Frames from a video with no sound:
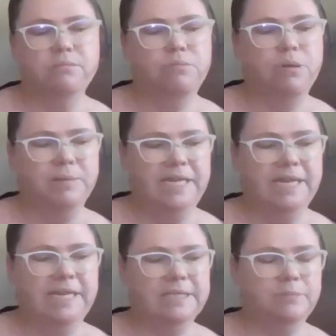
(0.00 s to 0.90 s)
probably
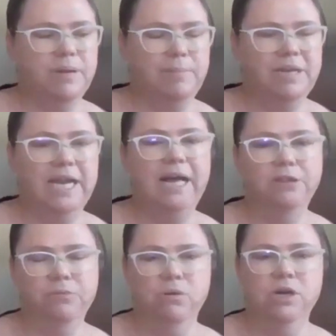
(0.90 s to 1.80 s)
less public
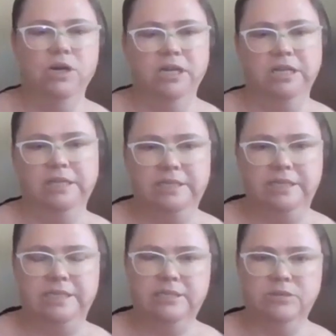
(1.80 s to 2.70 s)
health
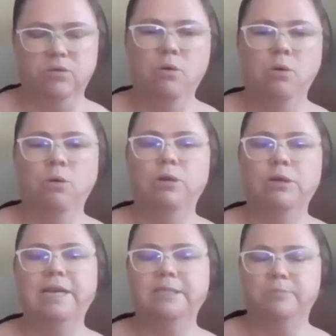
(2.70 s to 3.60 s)
worlds, or
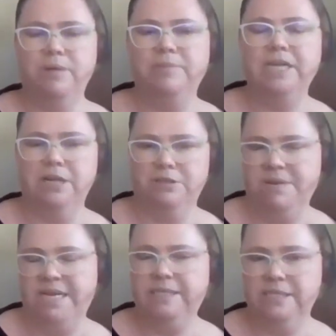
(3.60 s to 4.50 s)
less public health
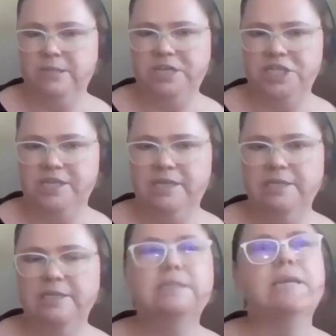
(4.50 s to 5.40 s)
medicine
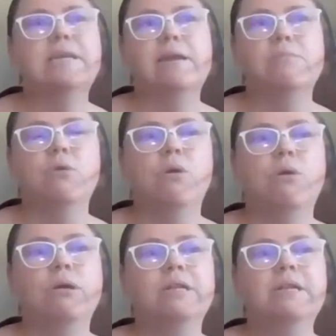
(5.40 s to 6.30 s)
specialists, and
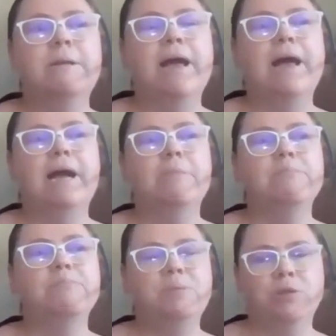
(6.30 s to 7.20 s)
more
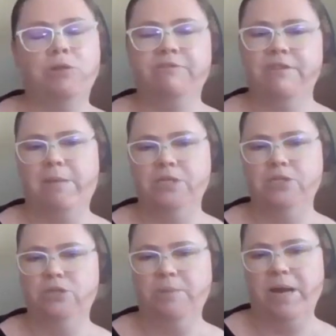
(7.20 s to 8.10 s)
people who've come
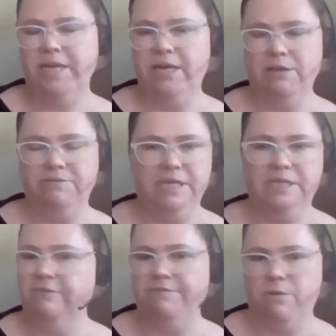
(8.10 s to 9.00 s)
into public health in
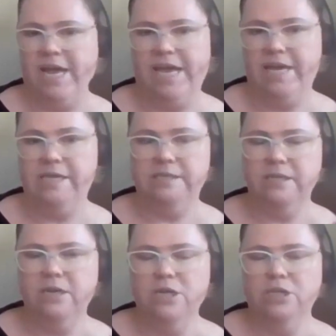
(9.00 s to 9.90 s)
different ways.
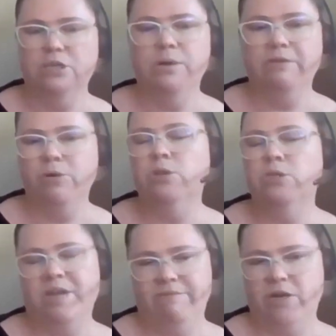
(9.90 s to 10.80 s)
So of course
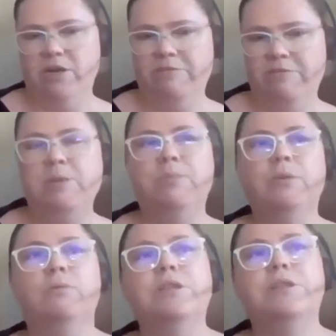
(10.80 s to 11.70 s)
we have a lot of
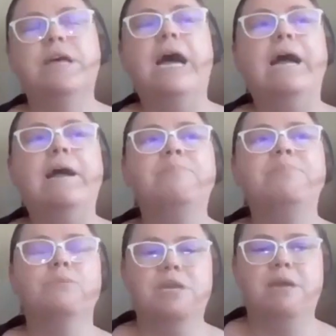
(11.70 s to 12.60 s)
people with
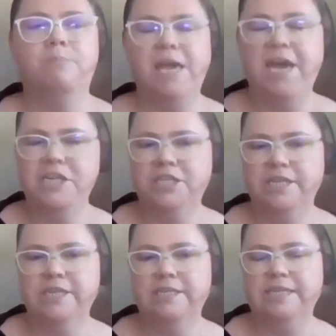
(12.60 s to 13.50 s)

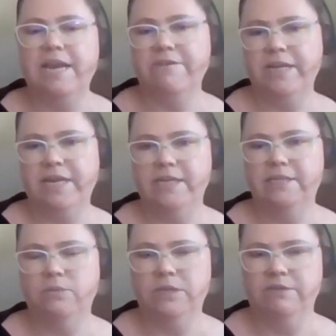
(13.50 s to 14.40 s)
MPHs, and I've
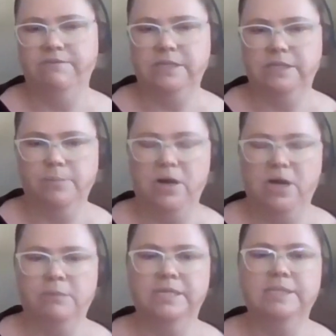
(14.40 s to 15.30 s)
connected with the WITS
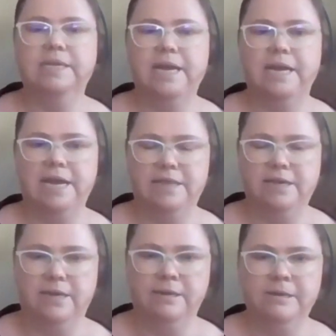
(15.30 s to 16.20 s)
department and
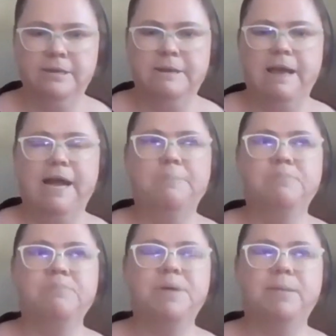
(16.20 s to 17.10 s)
other
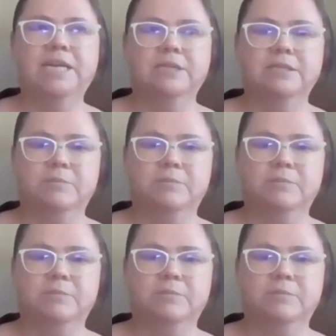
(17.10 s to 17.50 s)
public health